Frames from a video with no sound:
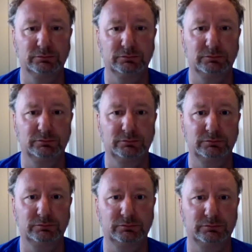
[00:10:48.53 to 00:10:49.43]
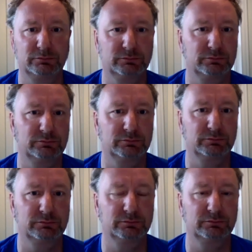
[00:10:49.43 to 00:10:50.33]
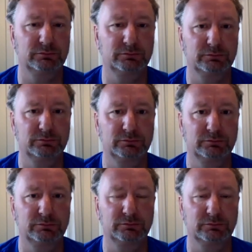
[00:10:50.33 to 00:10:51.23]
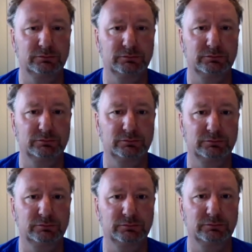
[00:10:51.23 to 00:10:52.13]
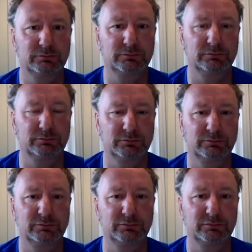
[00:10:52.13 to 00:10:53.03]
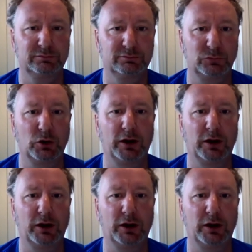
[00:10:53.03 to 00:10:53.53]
(silent)